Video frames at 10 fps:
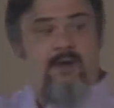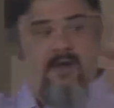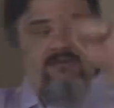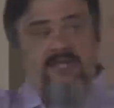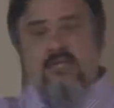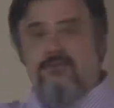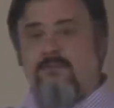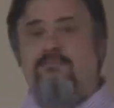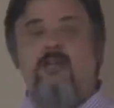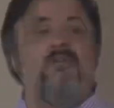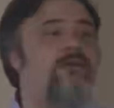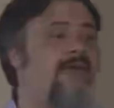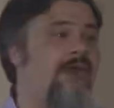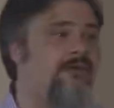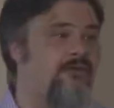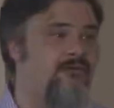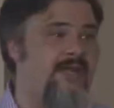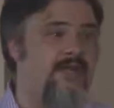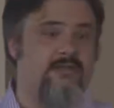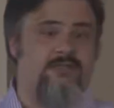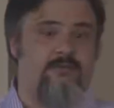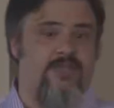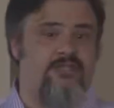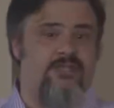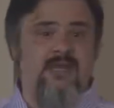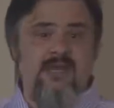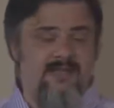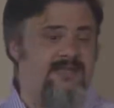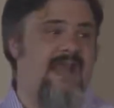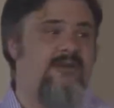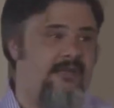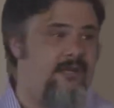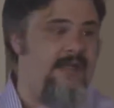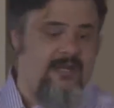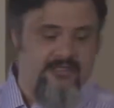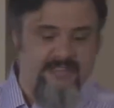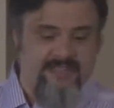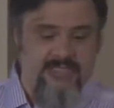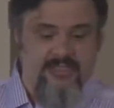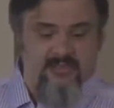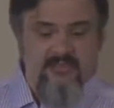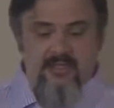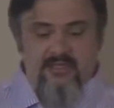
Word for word: punt and use a printable character regular expression to handle internationalization.